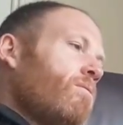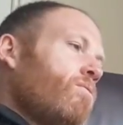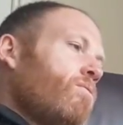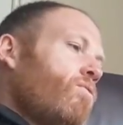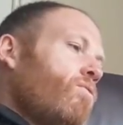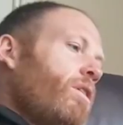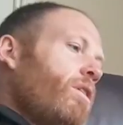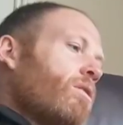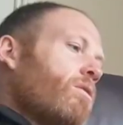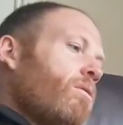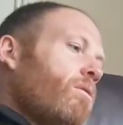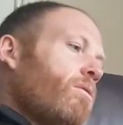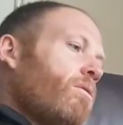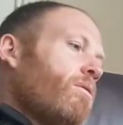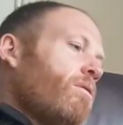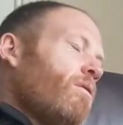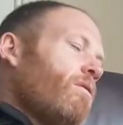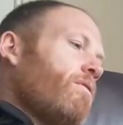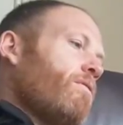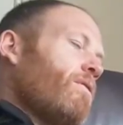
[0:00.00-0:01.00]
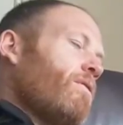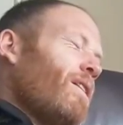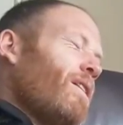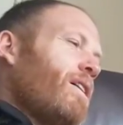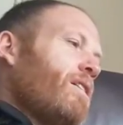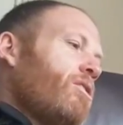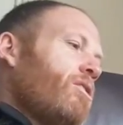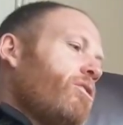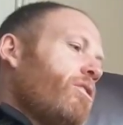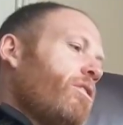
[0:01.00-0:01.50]
recut of The
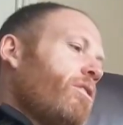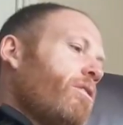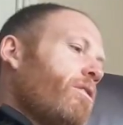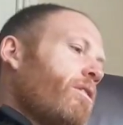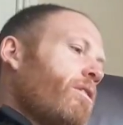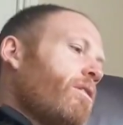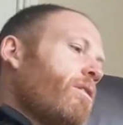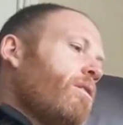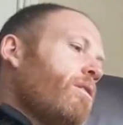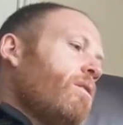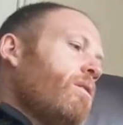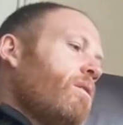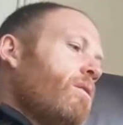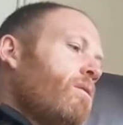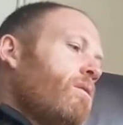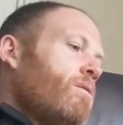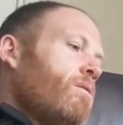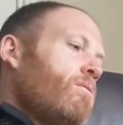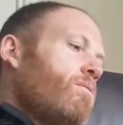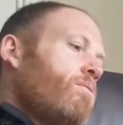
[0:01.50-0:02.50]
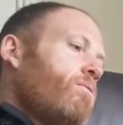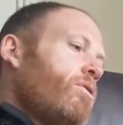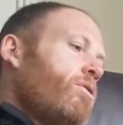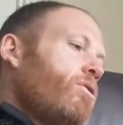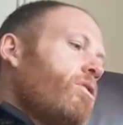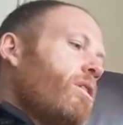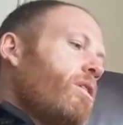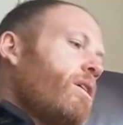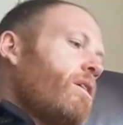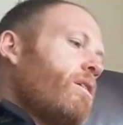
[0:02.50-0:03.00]
Last Jedi,
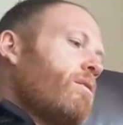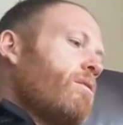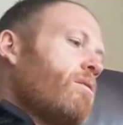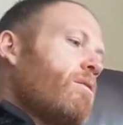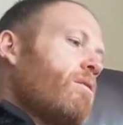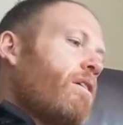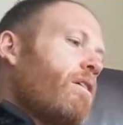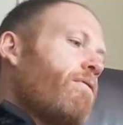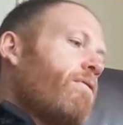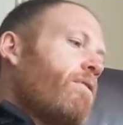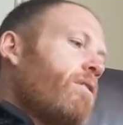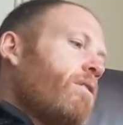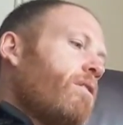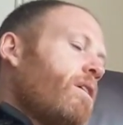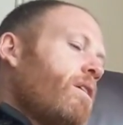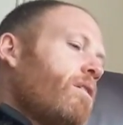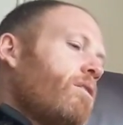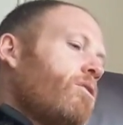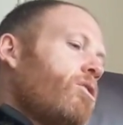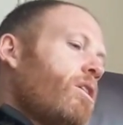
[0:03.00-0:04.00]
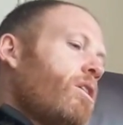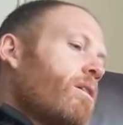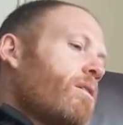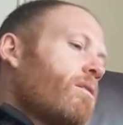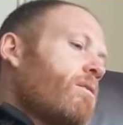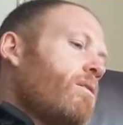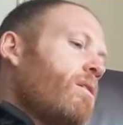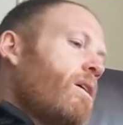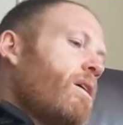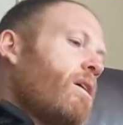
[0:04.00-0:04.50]
which, as Stephanie Janicek
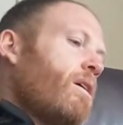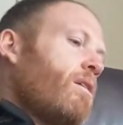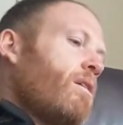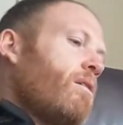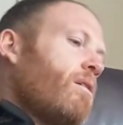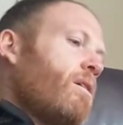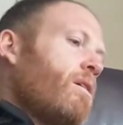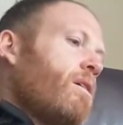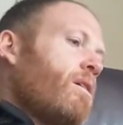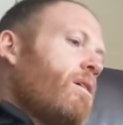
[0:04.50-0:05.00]
said,